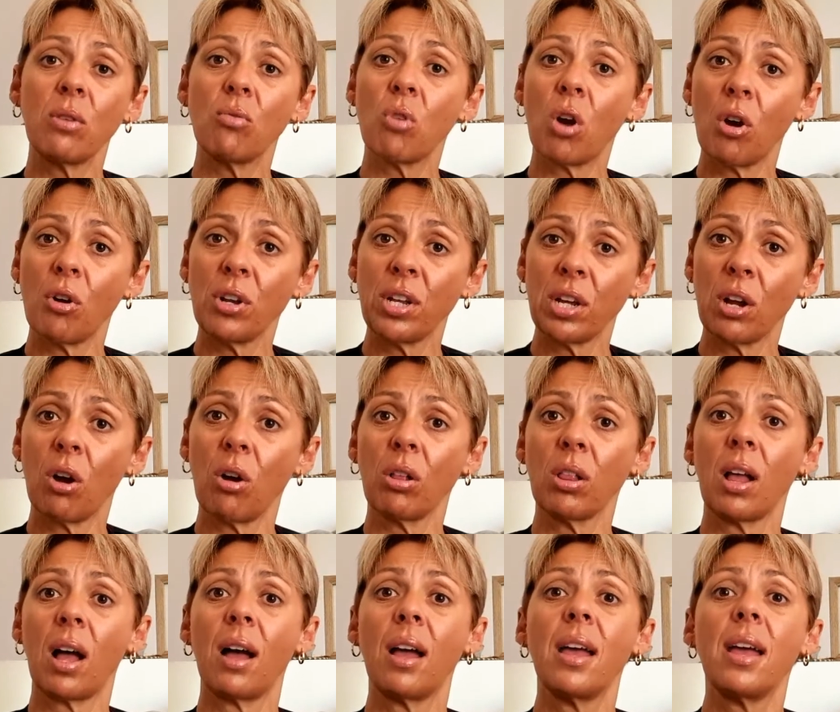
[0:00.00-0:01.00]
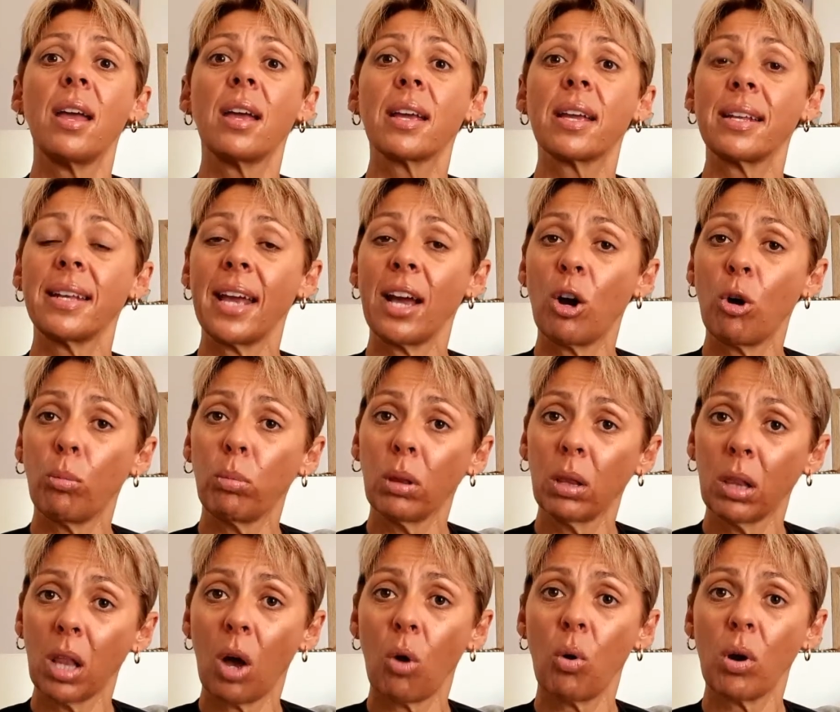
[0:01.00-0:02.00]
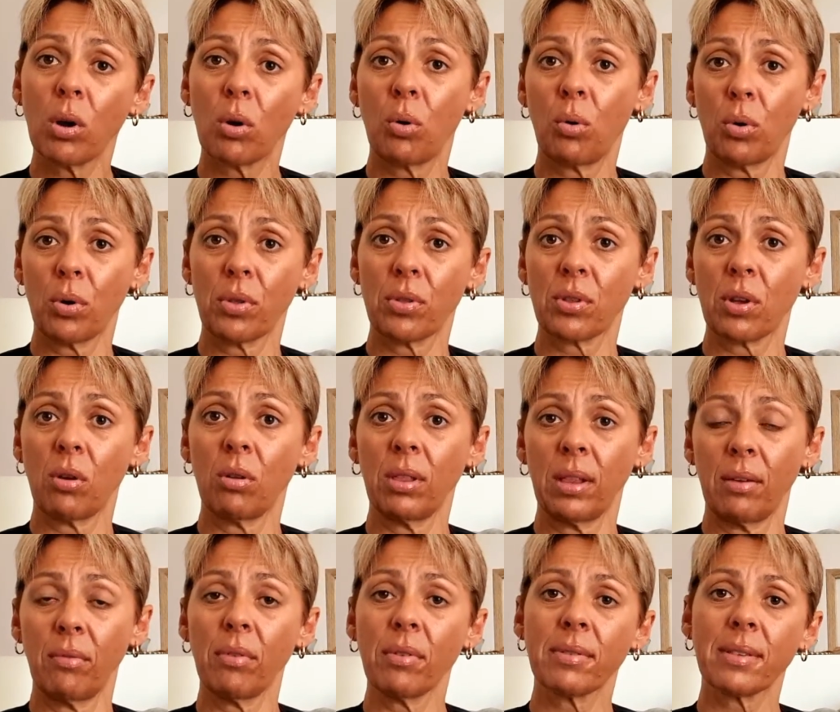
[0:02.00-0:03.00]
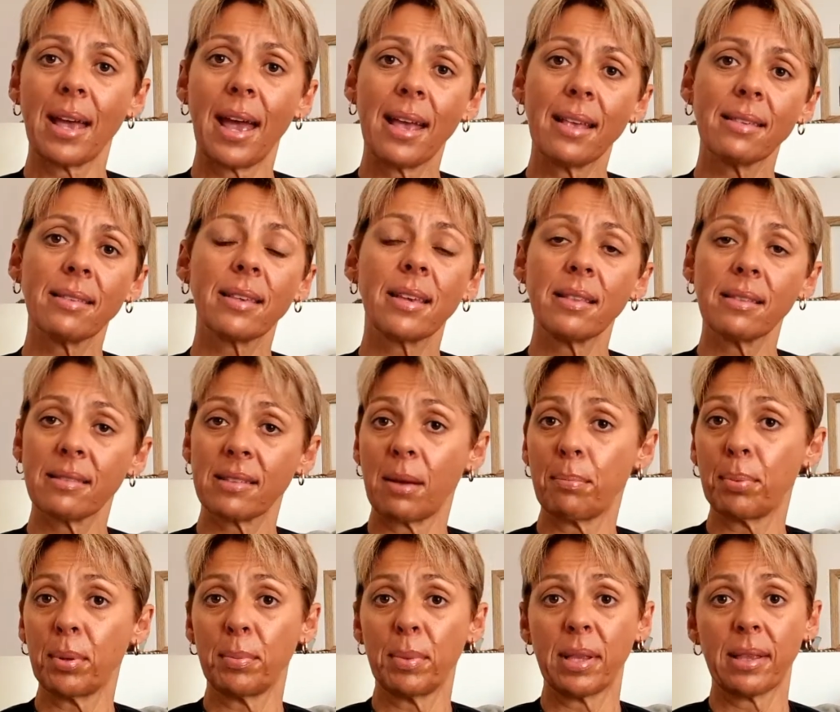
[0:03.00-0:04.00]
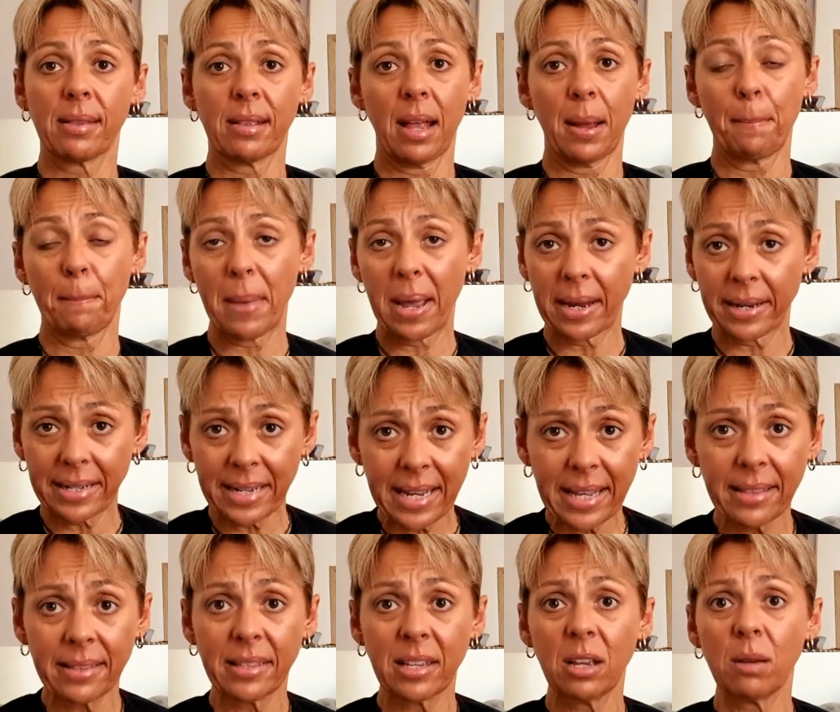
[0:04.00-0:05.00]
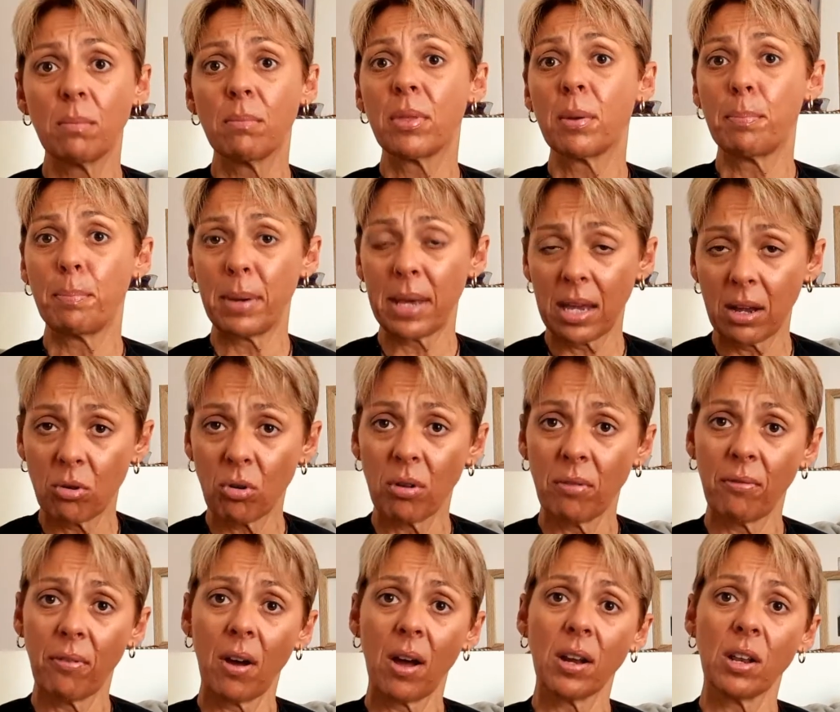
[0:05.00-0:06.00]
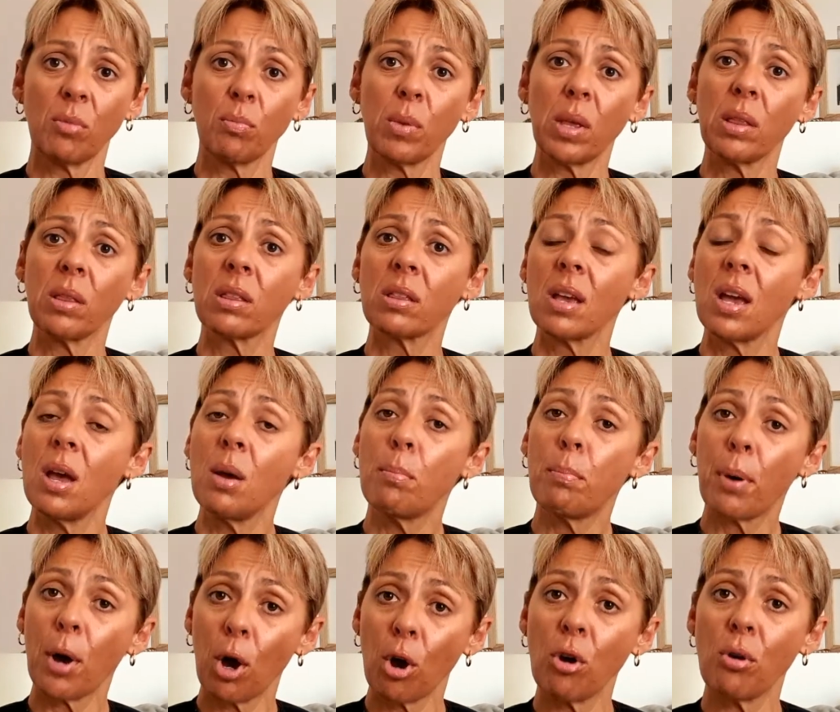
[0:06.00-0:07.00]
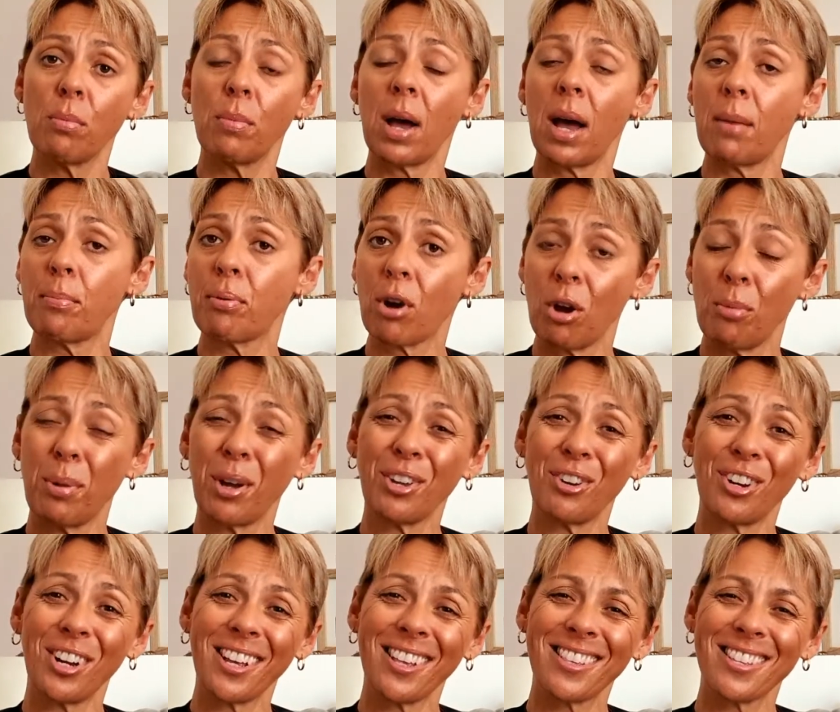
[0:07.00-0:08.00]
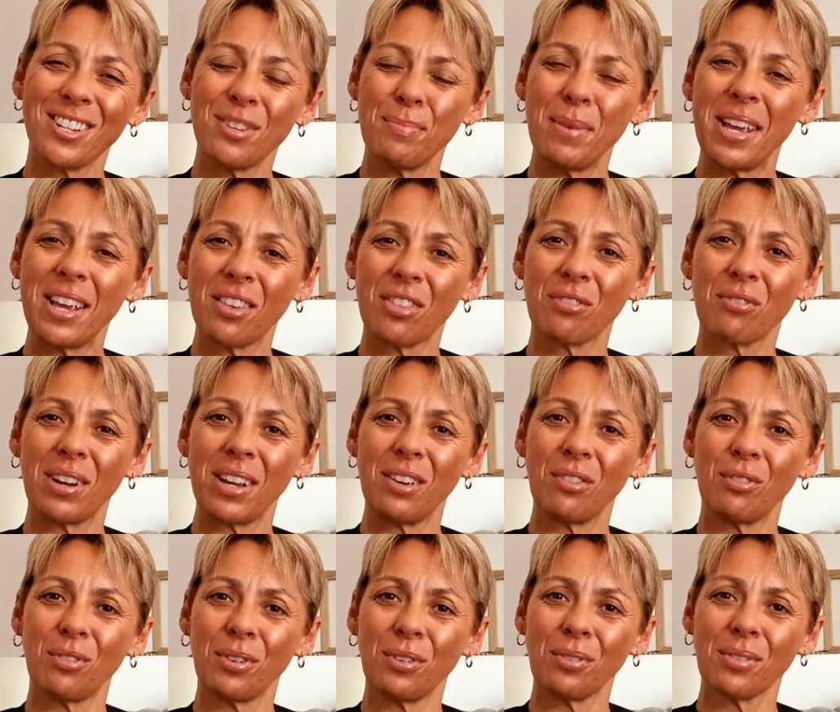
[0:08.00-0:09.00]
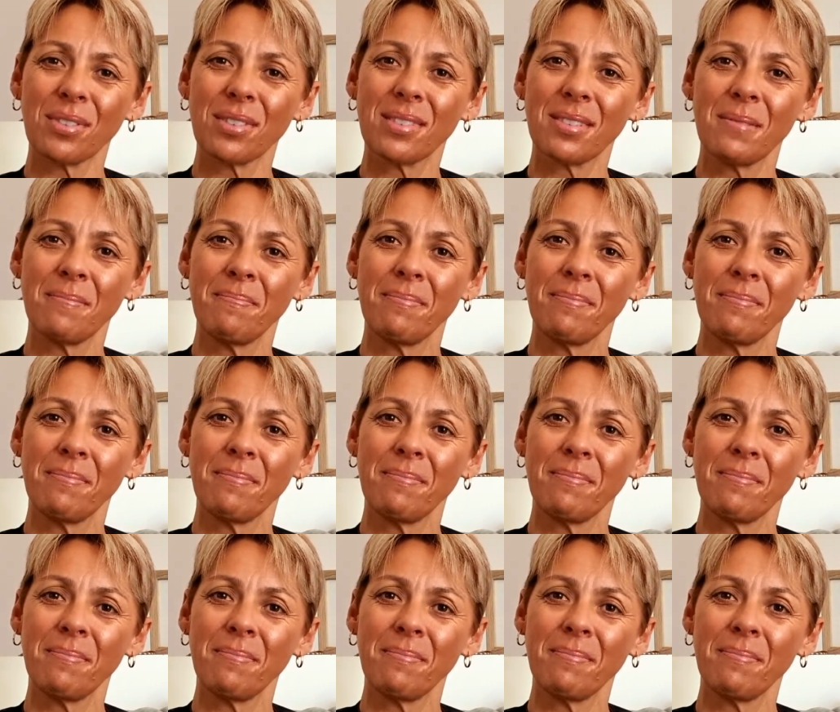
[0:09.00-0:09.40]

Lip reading: rhodiola can help lower cortisol levels, as can supplements like magnesium, the B group vitamins, probiotics and omega-3 oils.